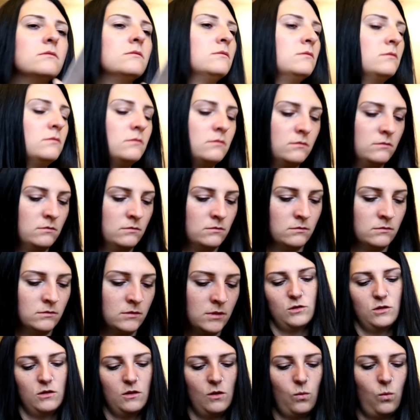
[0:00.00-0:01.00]
Mmm.
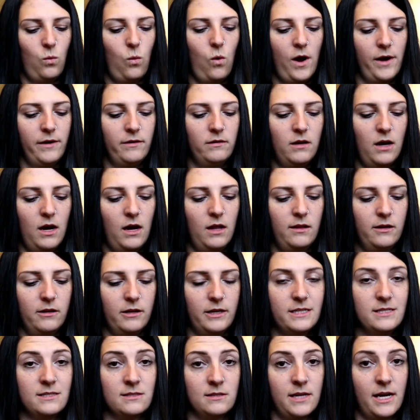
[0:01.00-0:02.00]
So the one color
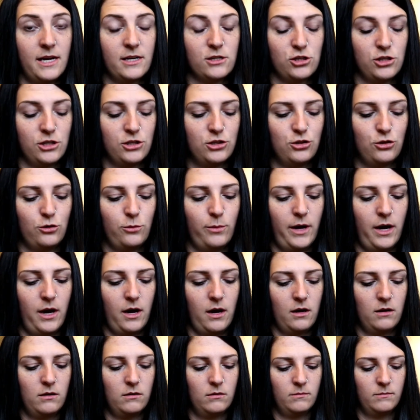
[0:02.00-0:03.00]
isn't actually too
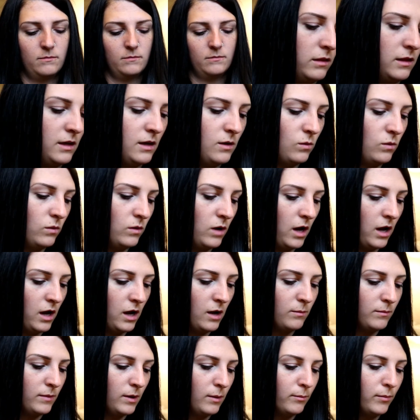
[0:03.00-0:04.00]
bad. The
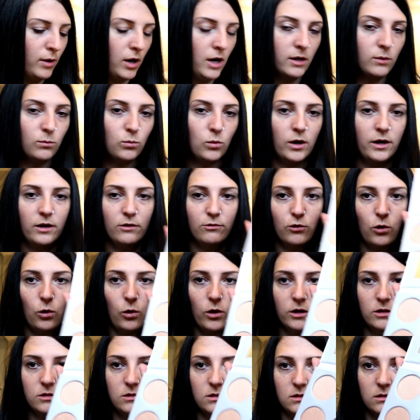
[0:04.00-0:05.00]
um, bottom one, of
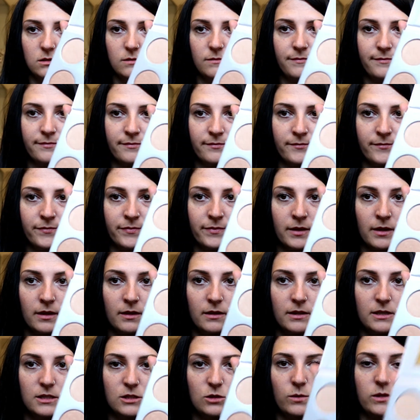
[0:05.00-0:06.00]
course,
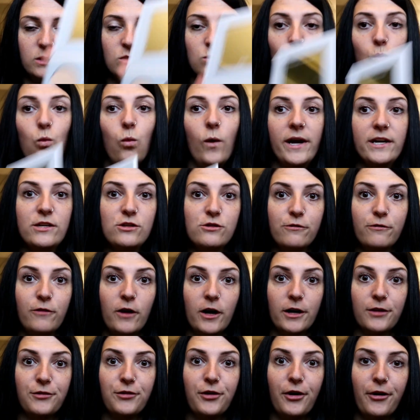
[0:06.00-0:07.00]
this one's way too
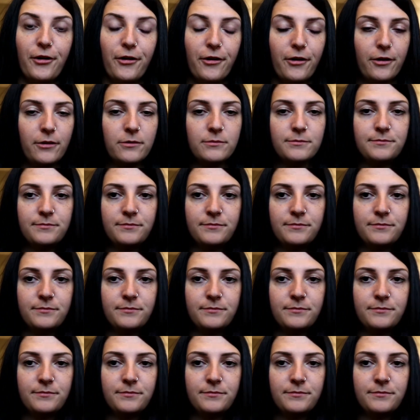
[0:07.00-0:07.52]
fucking dark.